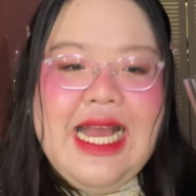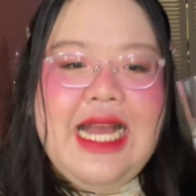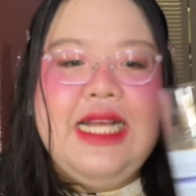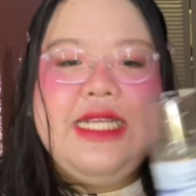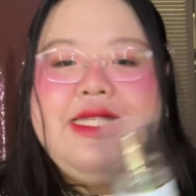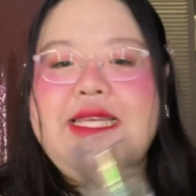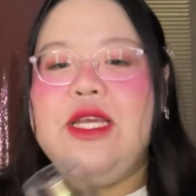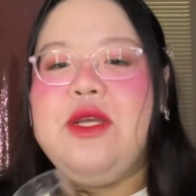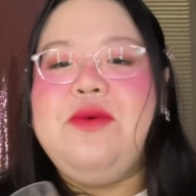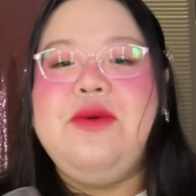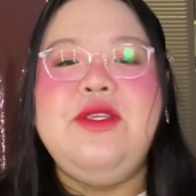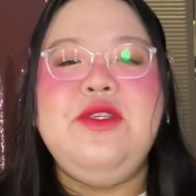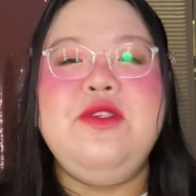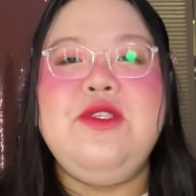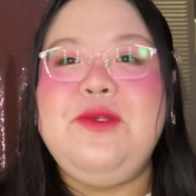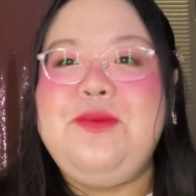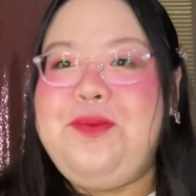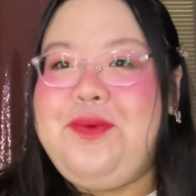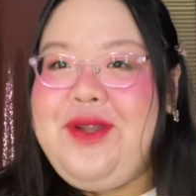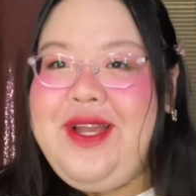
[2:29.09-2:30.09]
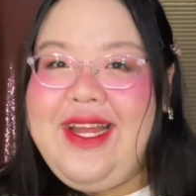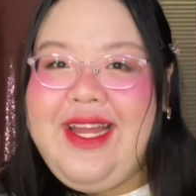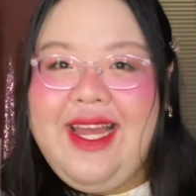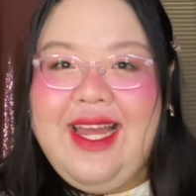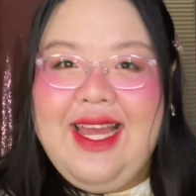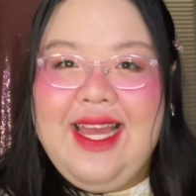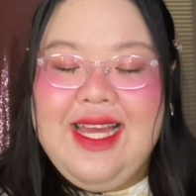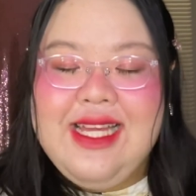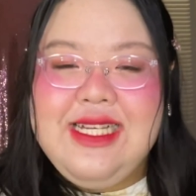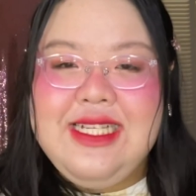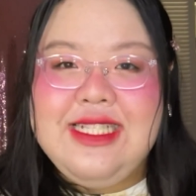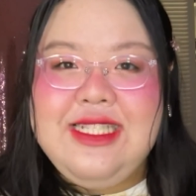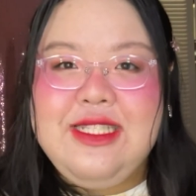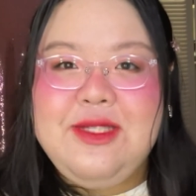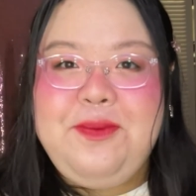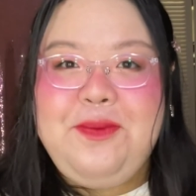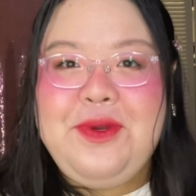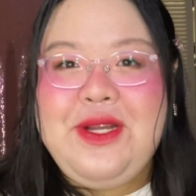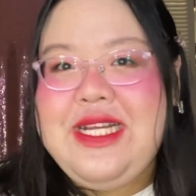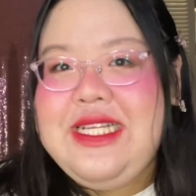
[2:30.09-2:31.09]
It's like when you spray it, it
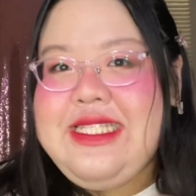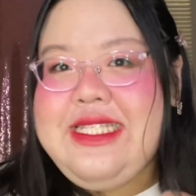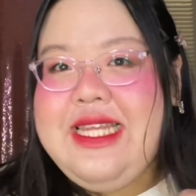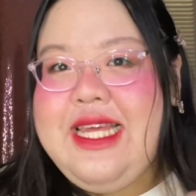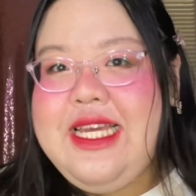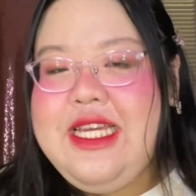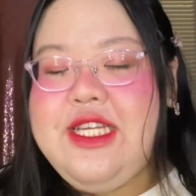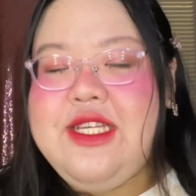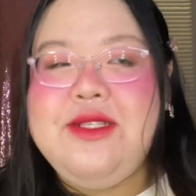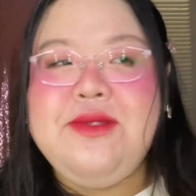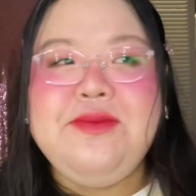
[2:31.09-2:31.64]
sprays like